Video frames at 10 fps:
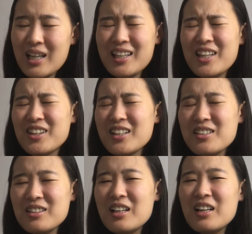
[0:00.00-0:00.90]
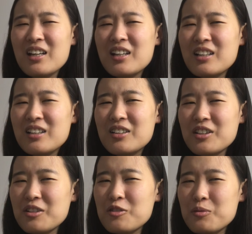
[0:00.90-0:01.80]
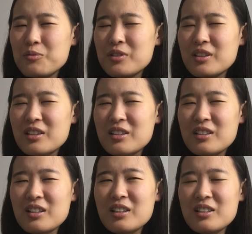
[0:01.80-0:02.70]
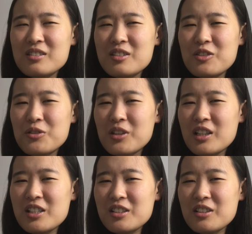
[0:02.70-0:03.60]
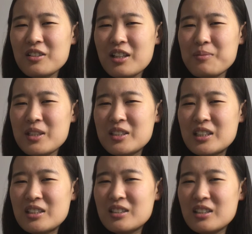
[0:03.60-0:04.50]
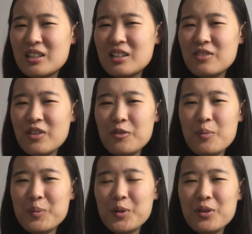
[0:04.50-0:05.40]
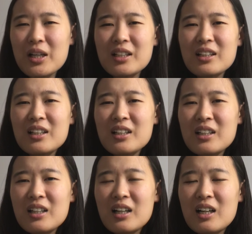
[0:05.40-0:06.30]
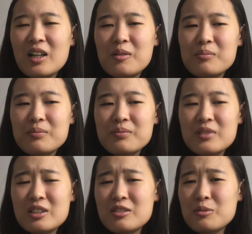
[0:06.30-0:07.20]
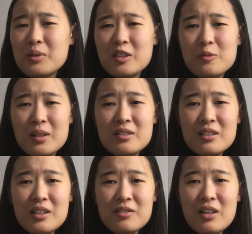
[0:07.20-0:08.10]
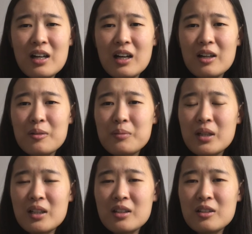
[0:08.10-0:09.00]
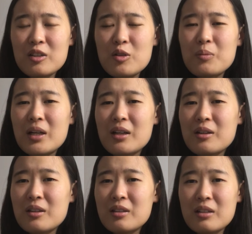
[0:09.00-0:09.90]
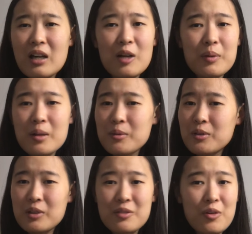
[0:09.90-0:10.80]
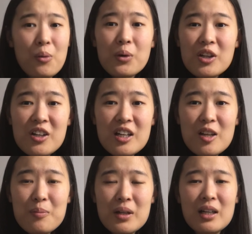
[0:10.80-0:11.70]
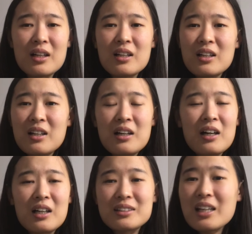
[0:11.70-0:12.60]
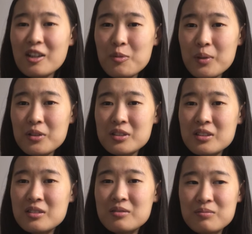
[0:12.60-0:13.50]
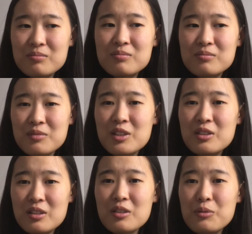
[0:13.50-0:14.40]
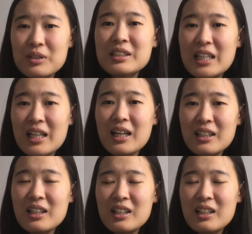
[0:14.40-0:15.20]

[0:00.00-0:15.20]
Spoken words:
I think you can use, it's a newer agent called PCC, if I remember right. It's super expensive. You may not be able to even order it, but on textbooks you will see that.